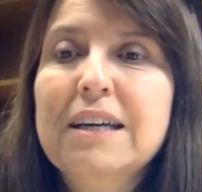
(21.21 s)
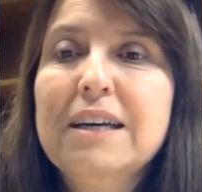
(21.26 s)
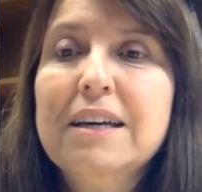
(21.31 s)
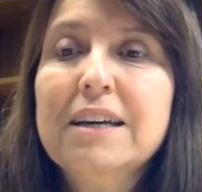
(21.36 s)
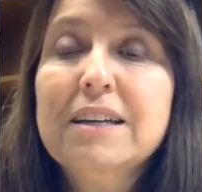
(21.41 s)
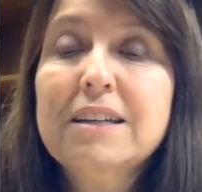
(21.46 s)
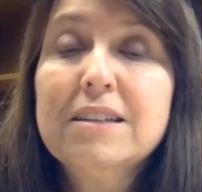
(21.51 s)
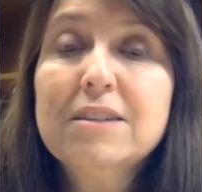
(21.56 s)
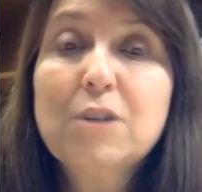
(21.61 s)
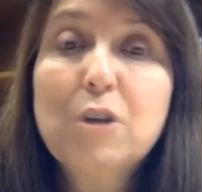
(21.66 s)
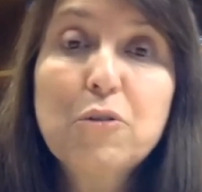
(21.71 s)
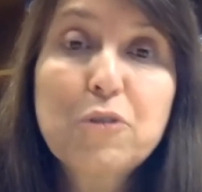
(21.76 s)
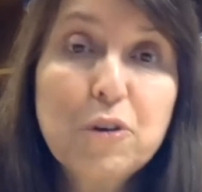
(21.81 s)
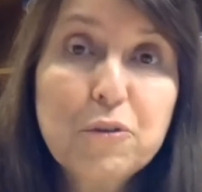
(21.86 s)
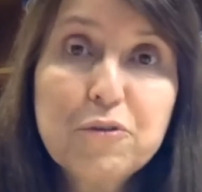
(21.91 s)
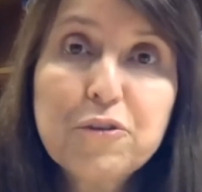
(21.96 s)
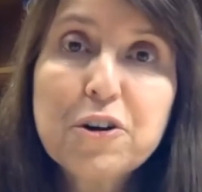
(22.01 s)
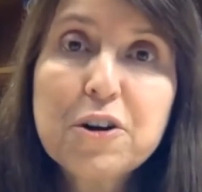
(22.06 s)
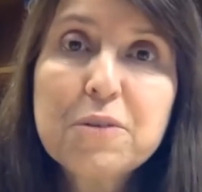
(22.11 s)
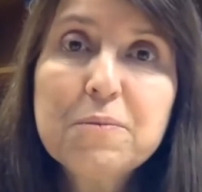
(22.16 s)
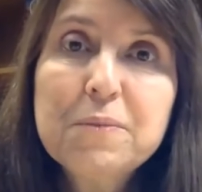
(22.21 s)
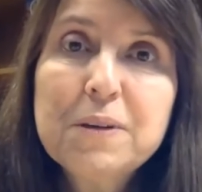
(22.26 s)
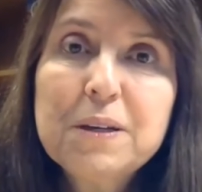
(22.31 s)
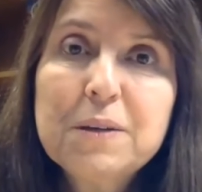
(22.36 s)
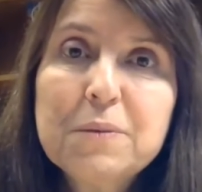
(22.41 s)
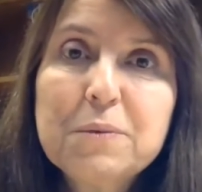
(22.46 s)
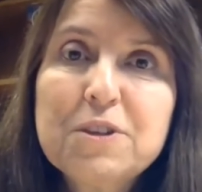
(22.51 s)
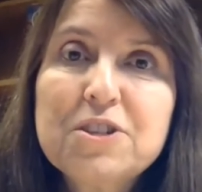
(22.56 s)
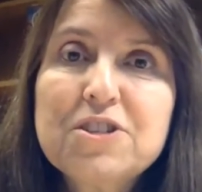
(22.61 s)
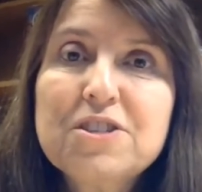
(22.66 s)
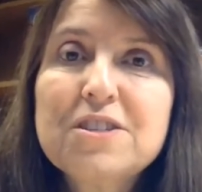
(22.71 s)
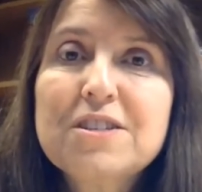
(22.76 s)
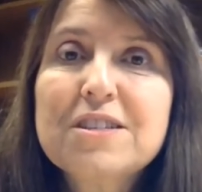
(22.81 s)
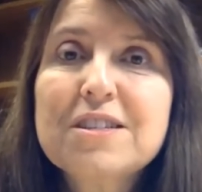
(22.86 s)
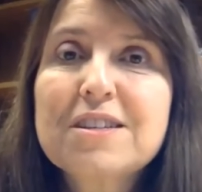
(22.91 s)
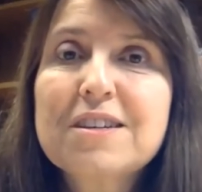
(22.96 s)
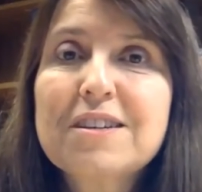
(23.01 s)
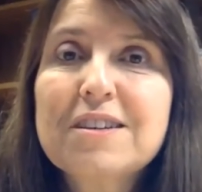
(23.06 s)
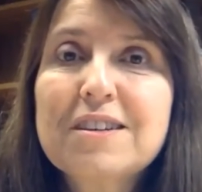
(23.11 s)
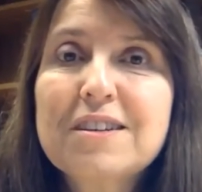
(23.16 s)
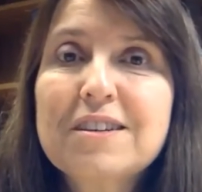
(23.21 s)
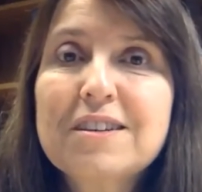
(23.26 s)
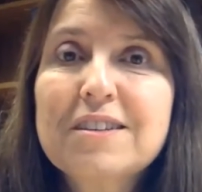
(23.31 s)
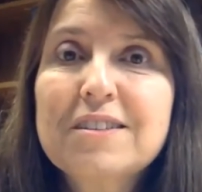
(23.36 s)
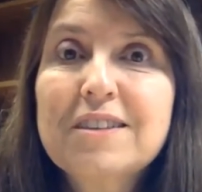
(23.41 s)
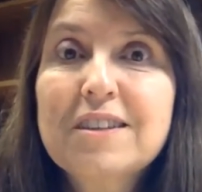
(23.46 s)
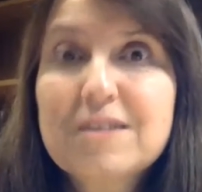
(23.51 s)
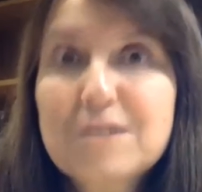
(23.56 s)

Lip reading: and of Confirm, which is the